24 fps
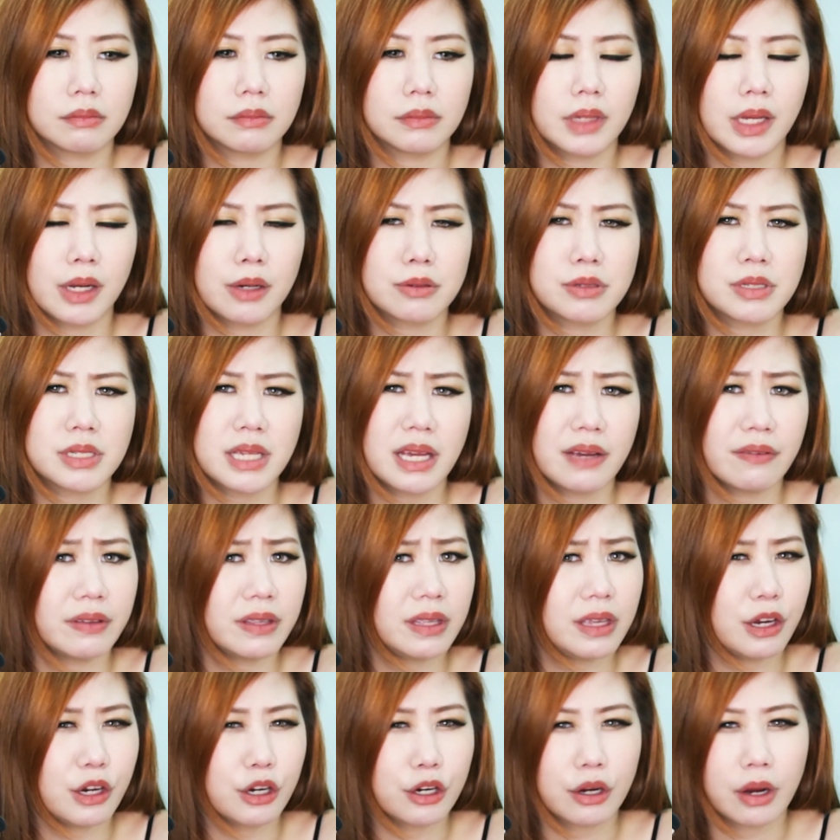I don't know, 7
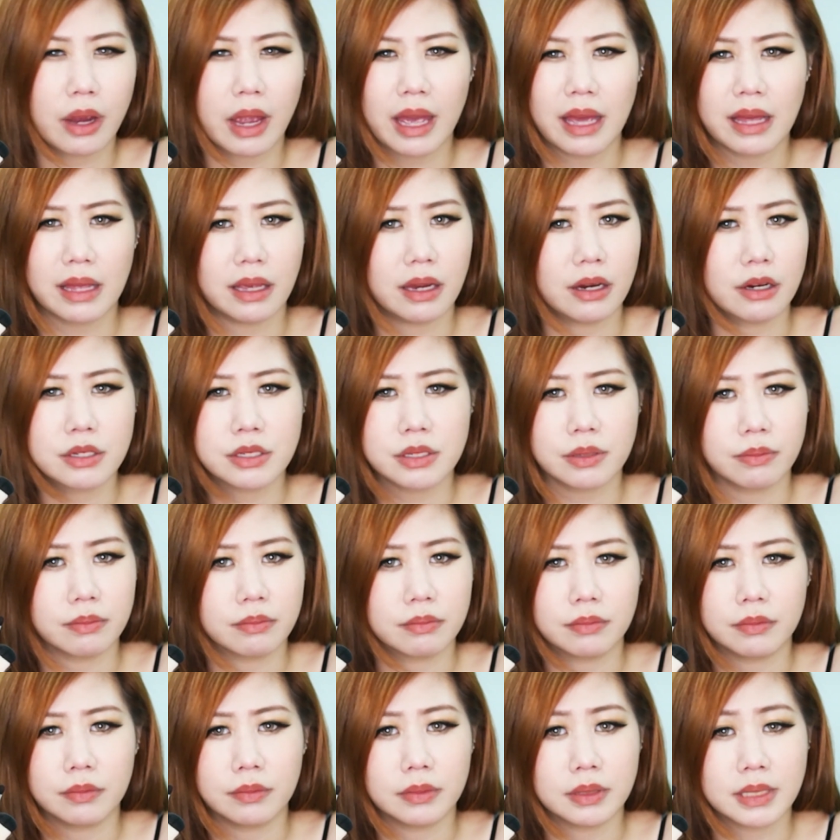years, 8 years,
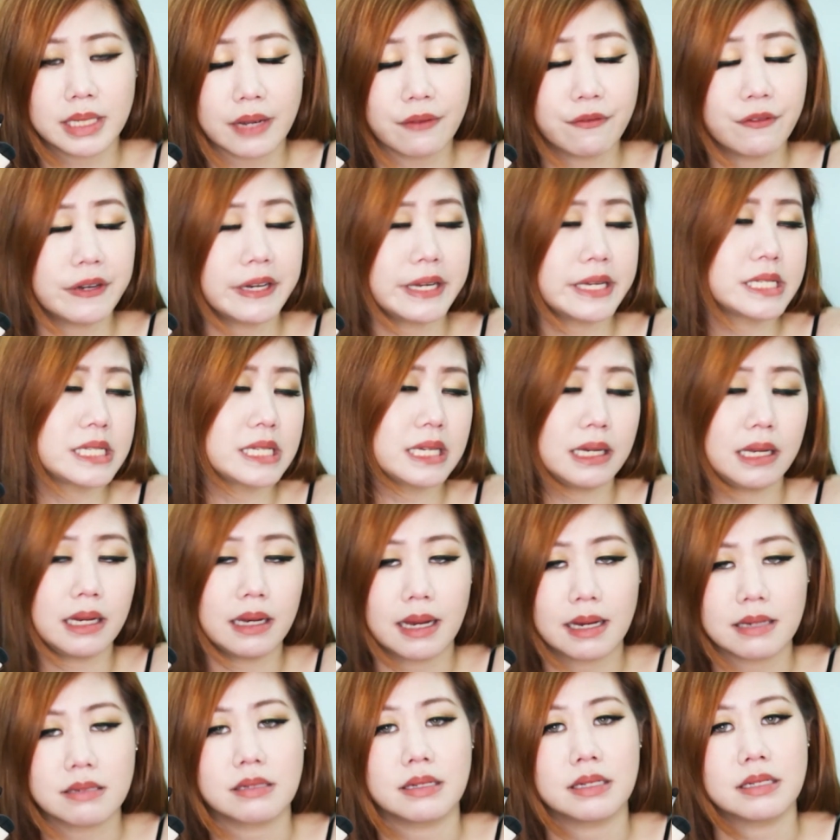definitely
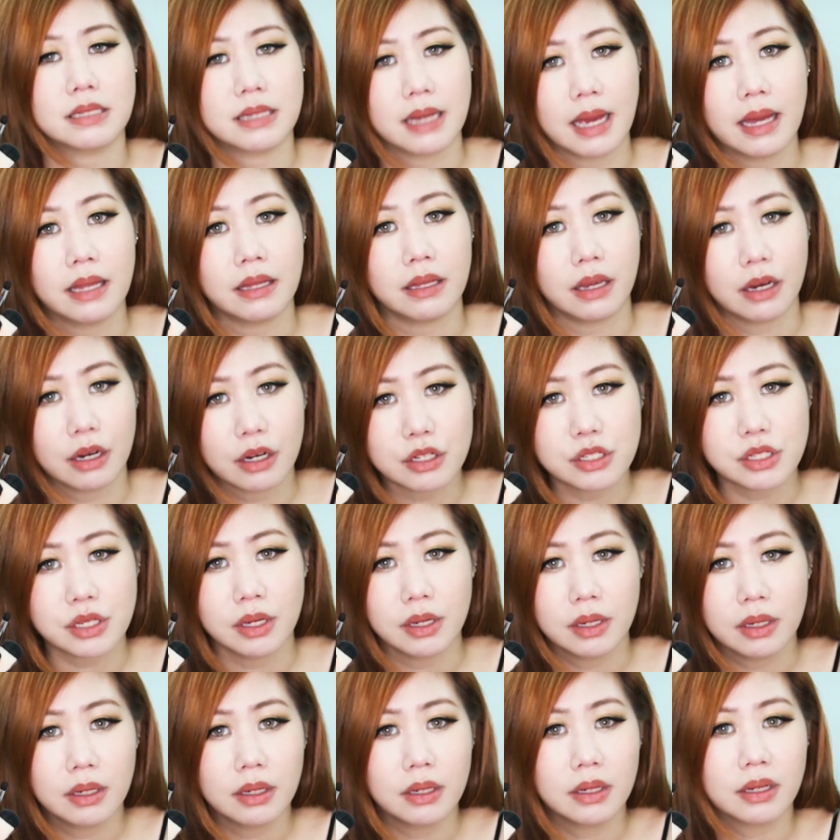less than 10 years.
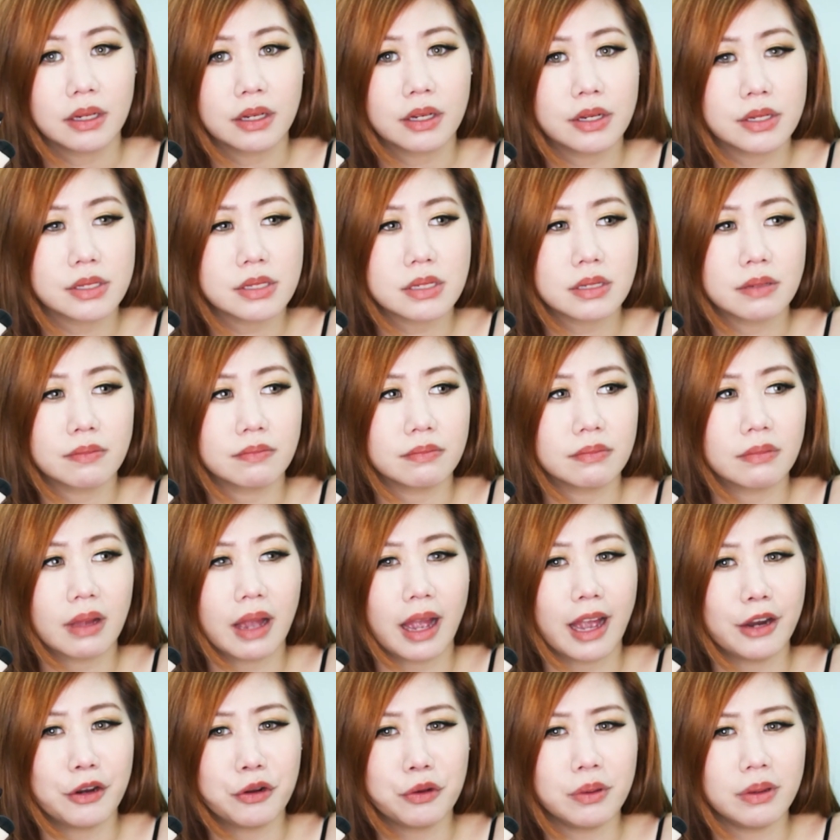Because
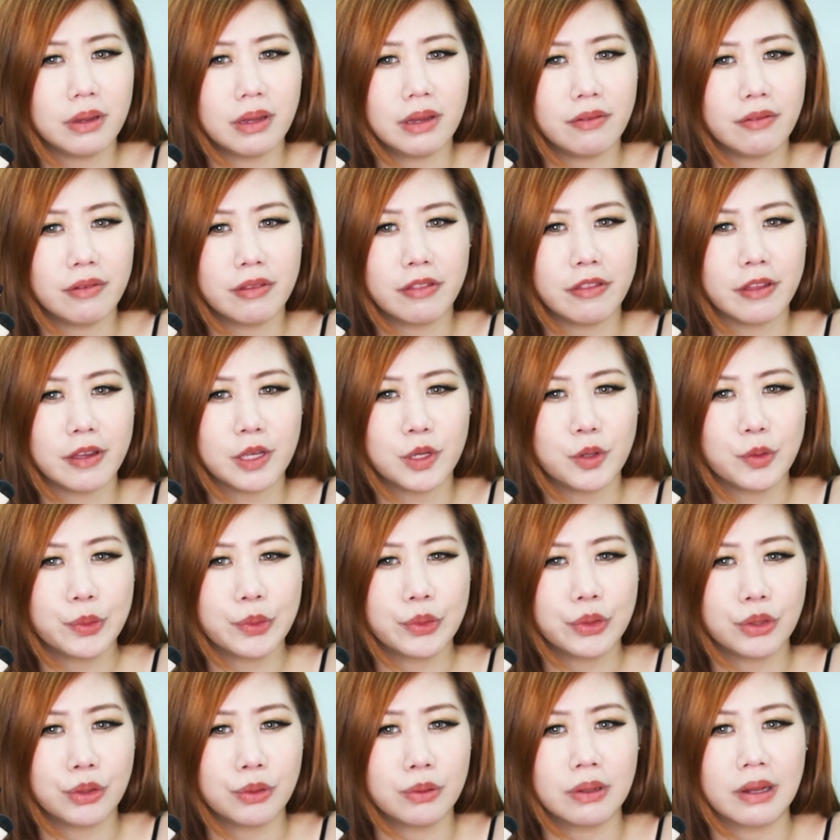I don't even think
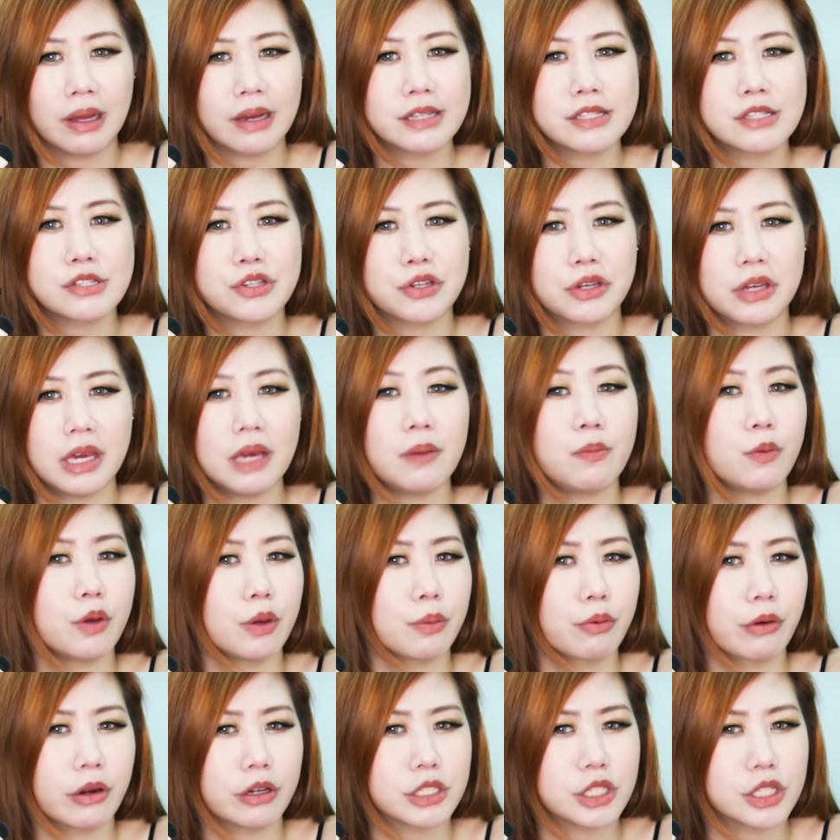you like to keep your
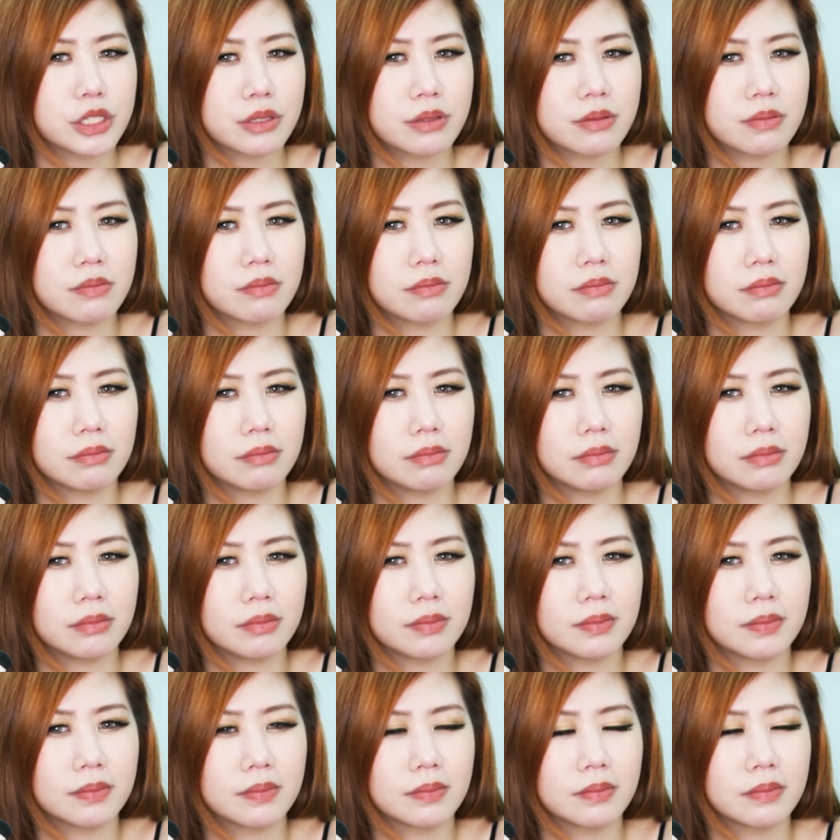brushes
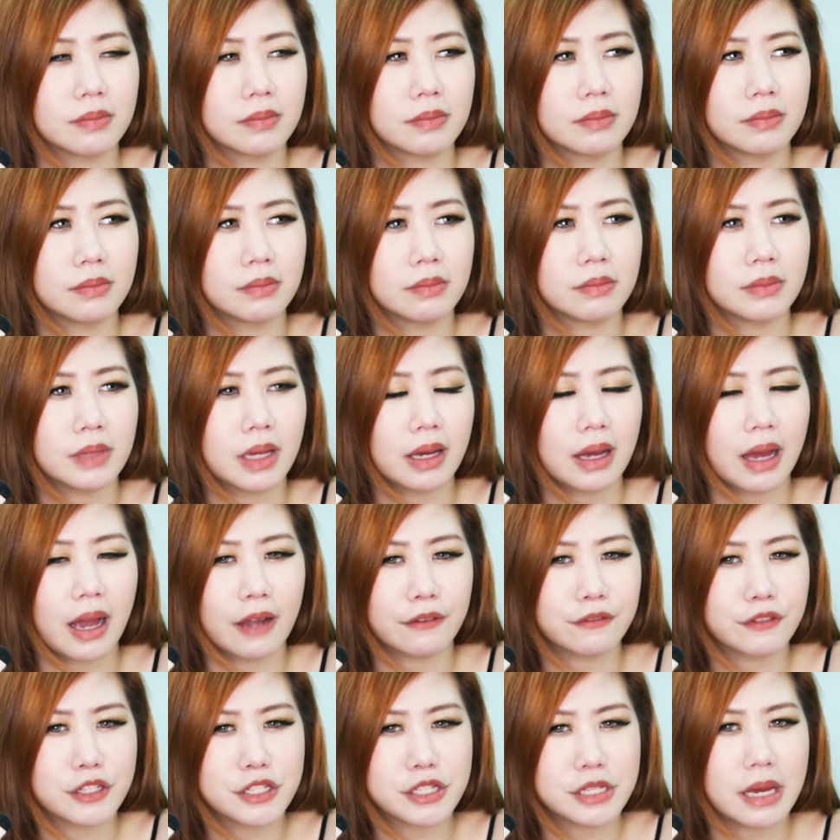
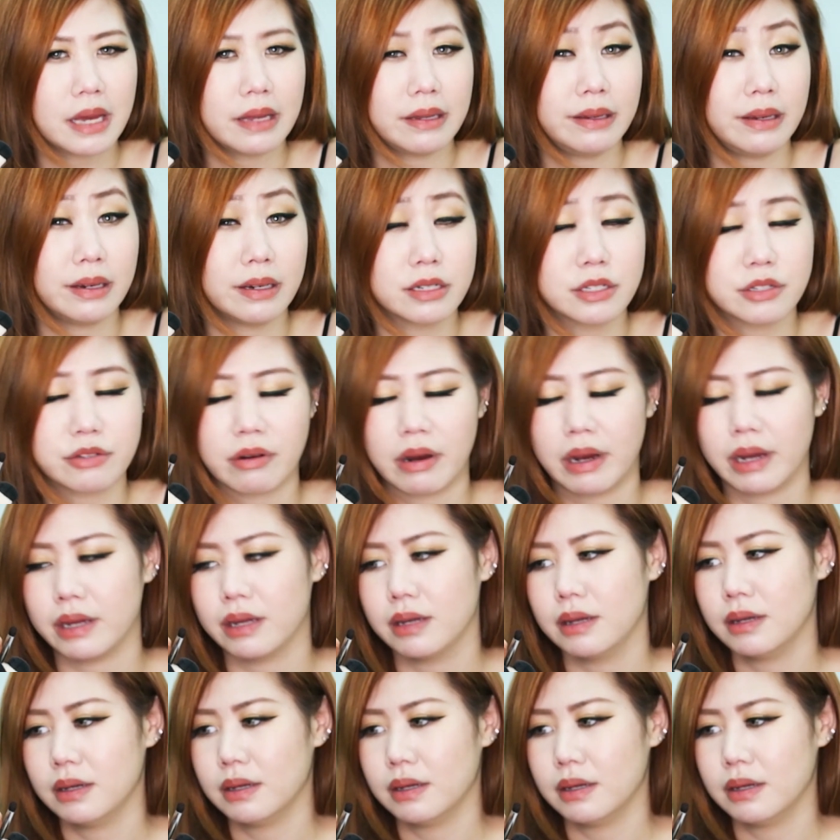after 10 years, right?